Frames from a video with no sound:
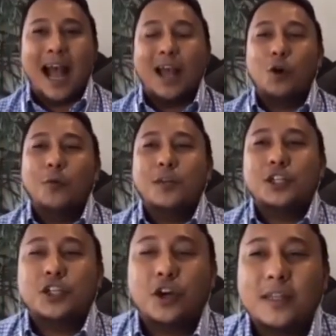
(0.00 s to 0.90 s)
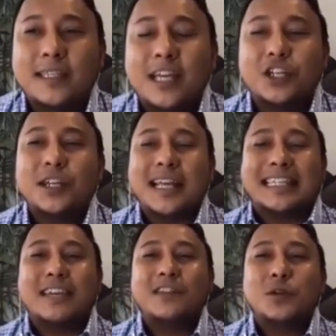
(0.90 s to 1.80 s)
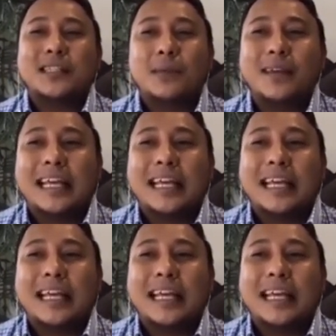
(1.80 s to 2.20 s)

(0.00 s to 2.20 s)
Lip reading: I hope this short session has given you some